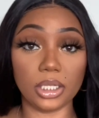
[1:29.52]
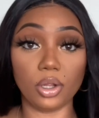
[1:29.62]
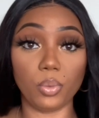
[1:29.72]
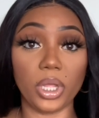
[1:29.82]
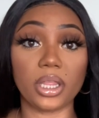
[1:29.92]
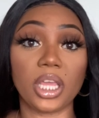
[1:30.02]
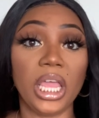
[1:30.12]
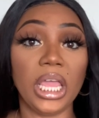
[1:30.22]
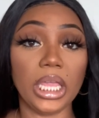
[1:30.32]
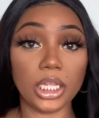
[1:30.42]
deal with
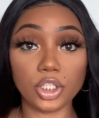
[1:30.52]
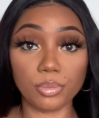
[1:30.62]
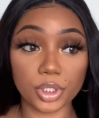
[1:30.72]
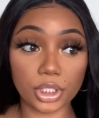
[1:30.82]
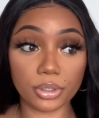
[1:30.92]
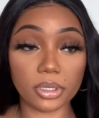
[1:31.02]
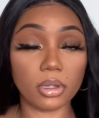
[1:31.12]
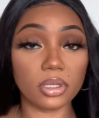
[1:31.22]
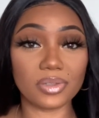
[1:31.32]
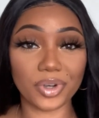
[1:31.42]
itchy material
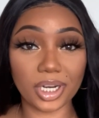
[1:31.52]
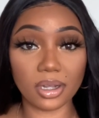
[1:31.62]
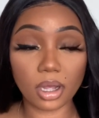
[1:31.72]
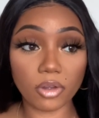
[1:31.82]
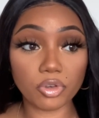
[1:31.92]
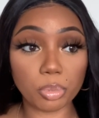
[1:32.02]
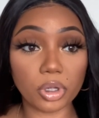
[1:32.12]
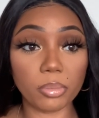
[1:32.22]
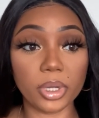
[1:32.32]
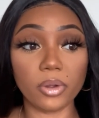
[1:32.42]
and it's very
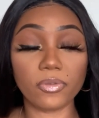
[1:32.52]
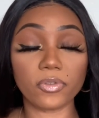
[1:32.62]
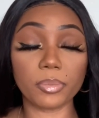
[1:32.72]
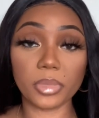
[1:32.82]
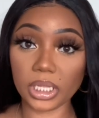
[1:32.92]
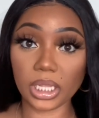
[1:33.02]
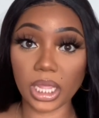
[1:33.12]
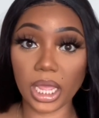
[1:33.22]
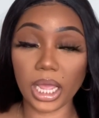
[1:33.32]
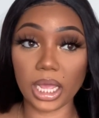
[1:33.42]
uncomfortable, but for
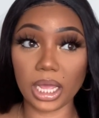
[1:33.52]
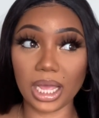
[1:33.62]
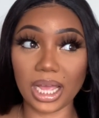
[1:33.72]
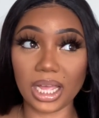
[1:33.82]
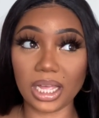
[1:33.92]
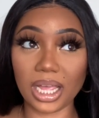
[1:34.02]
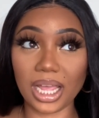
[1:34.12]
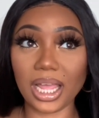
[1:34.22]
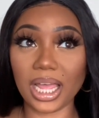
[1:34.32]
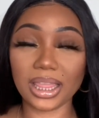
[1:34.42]
me,
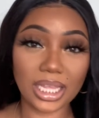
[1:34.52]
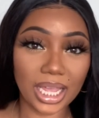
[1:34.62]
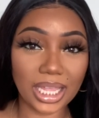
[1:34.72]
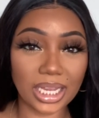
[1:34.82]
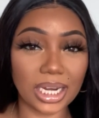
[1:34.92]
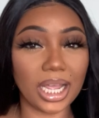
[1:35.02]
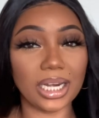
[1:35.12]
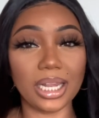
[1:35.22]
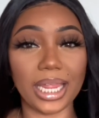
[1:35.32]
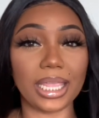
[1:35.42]
I think I can
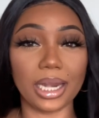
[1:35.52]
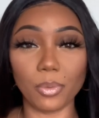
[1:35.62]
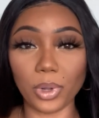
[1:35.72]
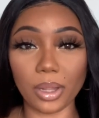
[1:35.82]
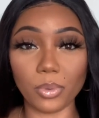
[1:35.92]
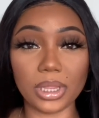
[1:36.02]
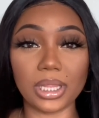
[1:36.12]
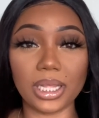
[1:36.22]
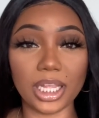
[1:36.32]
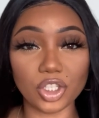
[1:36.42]
kind of like get away with
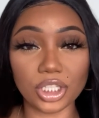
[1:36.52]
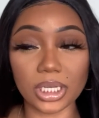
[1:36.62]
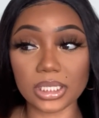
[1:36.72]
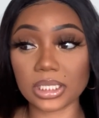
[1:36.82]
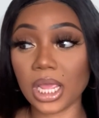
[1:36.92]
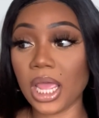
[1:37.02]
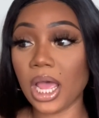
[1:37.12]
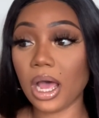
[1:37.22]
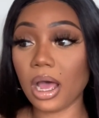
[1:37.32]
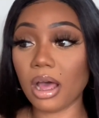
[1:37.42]
the itchiness.
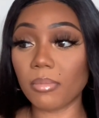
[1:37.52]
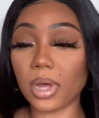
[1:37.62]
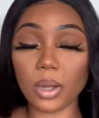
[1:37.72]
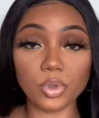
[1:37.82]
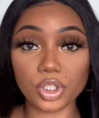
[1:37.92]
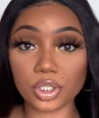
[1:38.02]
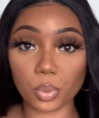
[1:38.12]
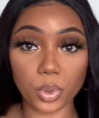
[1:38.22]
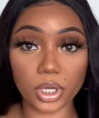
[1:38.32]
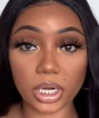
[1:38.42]
Um, I would just
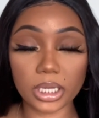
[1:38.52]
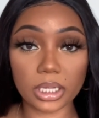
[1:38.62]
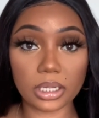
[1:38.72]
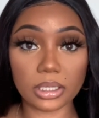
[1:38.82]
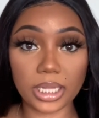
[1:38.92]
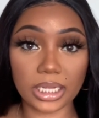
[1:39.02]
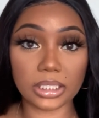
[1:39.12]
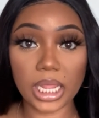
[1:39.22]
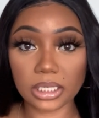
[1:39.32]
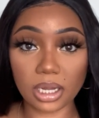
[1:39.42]
wear a, like a
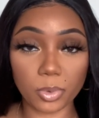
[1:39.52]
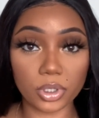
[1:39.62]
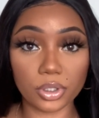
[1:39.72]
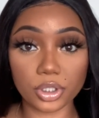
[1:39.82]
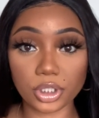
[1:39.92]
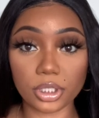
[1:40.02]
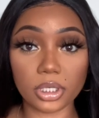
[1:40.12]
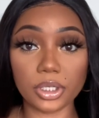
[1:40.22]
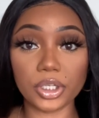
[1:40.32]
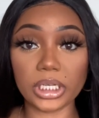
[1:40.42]
tank top or an
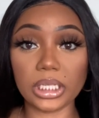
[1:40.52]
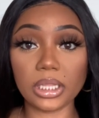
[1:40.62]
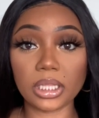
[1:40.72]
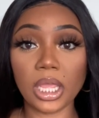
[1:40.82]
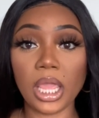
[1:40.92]
undershirt underneath